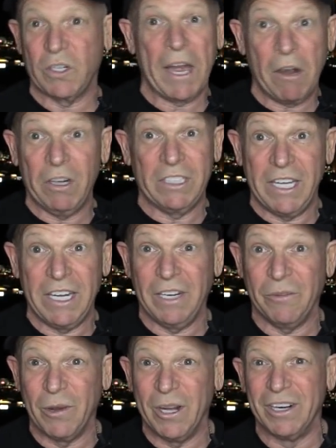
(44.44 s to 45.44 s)

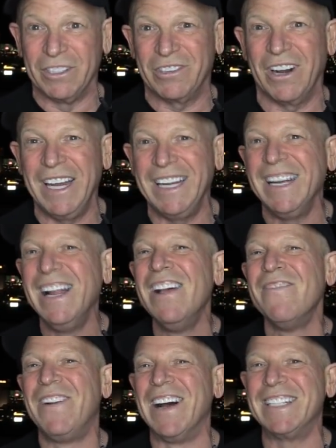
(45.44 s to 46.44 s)
Guaranteeing winners, right?
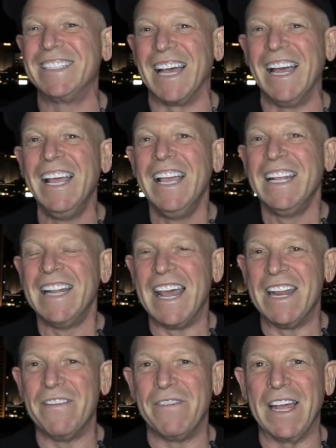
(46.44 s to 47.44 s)
But in
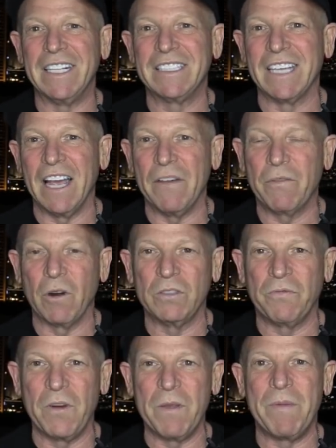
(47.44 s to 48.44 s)
any event, of
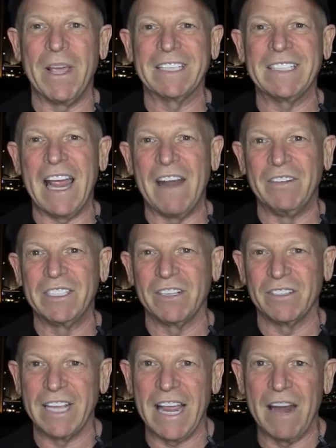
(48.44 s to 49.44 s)
course, free picks every
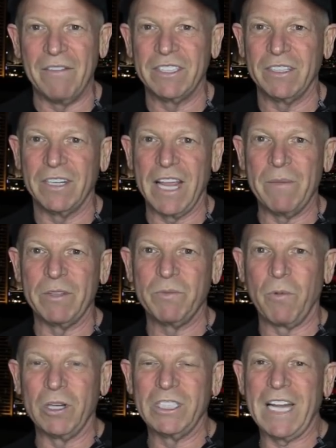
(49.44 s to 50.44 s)
single day, every single game at
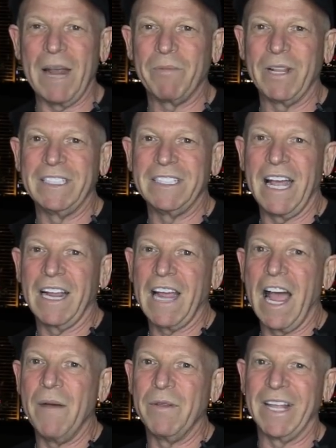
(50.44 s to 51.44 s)
sportschatplace.com.